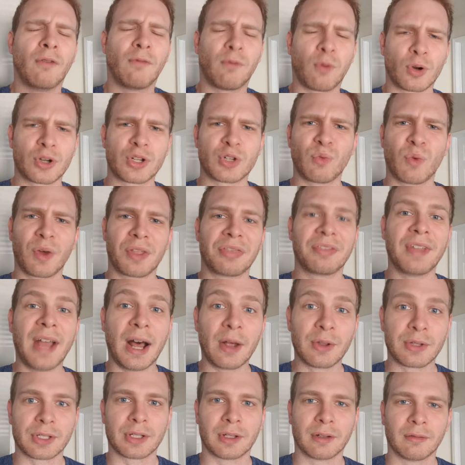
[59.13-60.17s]
Fortune
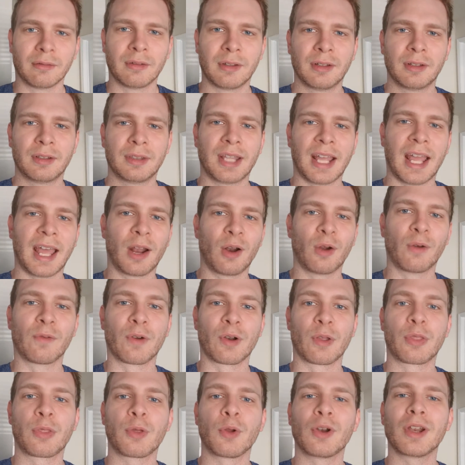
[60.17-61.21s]
1000, they had
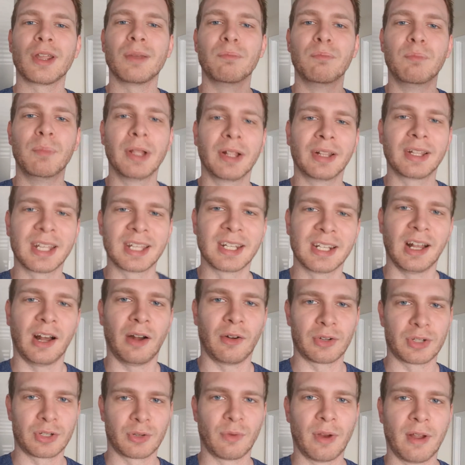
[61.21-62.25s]
over $30 billion
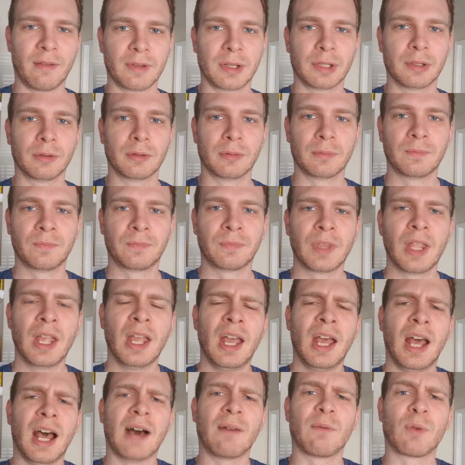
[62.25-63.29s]
in revenue.
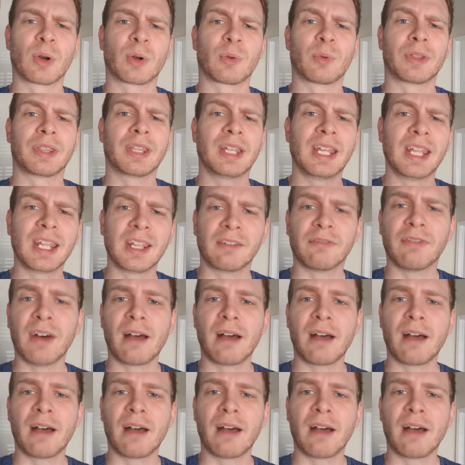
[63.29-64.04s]
I've worked with Inc.